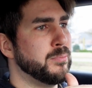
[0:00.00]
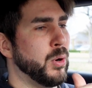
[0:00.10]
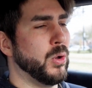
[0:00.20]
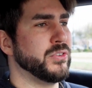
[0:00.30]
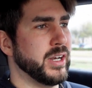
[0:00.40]

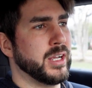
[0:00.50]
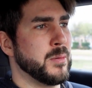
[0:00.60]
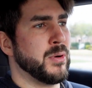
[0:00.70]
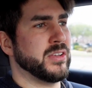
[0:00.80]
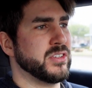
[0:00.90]
pulls in and
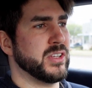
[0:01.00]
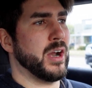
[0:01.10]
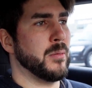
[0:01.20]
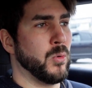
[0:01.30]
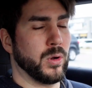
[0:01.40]
compresses
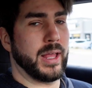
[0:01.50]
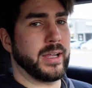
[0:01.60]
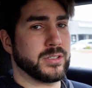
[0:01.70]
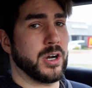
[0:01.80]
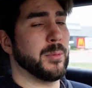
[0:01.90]
air more
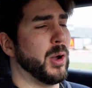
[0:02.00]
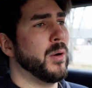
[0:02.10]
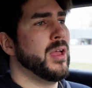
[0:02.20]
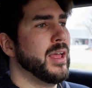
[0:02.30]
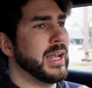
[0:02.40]
like a turbo.
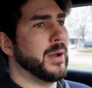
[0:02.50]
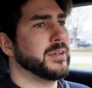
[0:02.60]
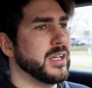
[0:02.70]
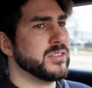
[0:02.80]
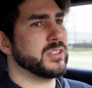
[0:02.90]
Now
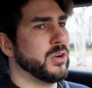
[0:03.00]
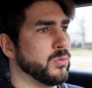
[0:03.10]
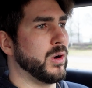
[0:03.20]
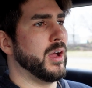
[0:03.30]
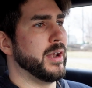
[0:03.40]
it does still
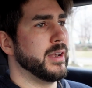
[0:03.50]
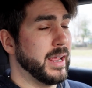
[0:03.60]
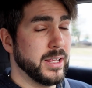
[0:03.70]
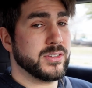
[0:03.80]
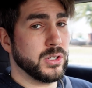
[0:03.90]
run,
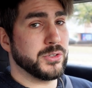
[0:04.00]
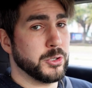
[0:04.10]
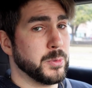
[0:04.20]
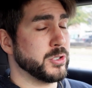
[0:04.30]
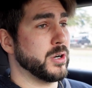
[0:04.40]
it is still a
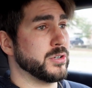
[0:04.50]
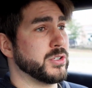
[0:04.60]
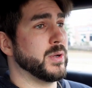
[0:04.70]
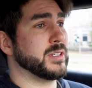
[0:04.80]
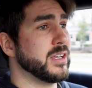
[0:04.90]
supercharger,
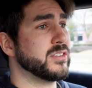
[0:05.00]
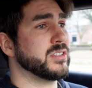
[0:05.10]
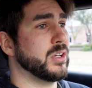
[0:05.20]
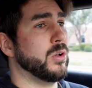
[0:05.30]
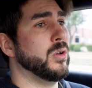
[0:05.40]
so it does
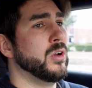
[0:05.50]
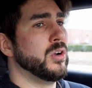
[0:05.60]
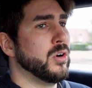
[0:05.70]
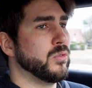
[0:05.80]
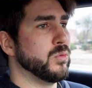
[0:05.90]
still
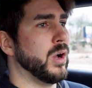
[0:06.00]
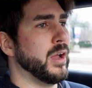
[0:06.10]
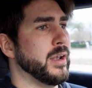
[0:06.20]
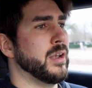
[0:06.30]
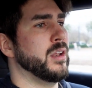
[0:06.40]

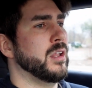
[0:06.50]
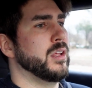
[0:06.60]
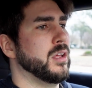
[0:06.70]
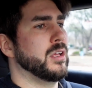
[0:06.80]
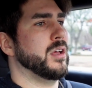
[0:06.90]
run
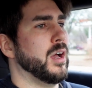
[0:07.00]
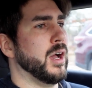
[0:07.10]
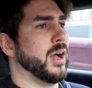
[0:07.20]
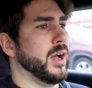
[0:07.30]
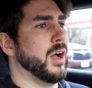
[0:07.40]

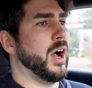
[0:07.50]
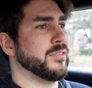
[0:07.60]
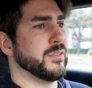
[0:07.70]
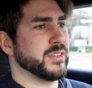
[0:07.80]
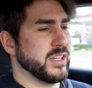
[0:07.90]

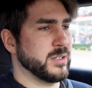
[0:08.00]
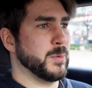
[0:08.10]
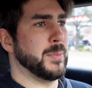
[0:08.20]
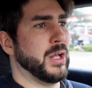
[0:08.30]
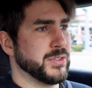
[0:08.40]
off of a
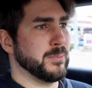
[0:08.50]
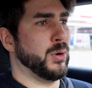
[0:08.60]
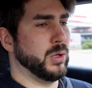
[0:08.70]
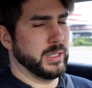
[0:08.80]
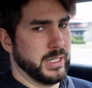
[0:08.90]
system of belts and
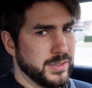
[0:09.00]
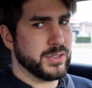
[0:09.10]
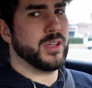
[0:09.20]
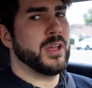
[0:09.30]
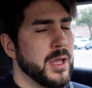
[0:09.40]

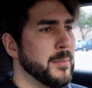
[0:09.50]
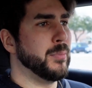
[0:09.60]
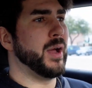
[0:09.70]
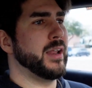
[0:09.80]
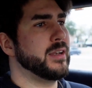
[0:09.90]
pulleys,
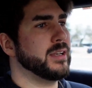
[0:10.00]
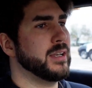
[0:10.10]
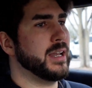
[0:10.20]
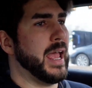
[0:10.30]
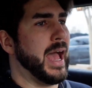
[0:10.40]
but
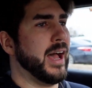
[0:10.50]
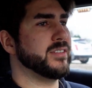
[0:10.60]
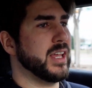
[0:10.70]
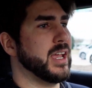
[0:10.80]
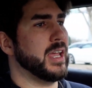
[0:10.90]
it
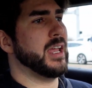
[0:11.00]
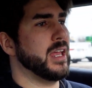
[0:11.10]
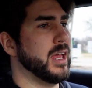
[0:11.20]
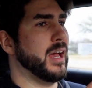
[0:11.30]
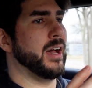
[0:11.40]
has a
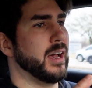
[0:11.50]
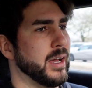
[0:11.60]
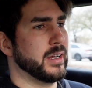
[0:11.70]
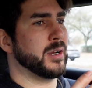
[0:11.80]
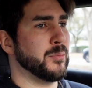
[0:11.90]

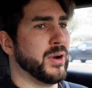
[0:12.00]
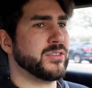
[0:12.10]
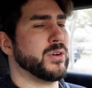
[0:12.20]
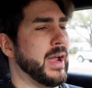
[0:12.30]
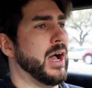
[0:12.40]

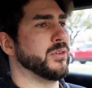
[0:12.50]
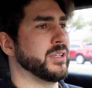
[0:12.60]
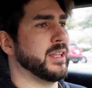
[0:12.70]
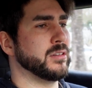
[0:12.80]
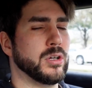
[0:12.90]
compressor
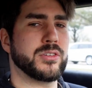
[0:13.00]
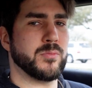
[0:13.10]
housing that looks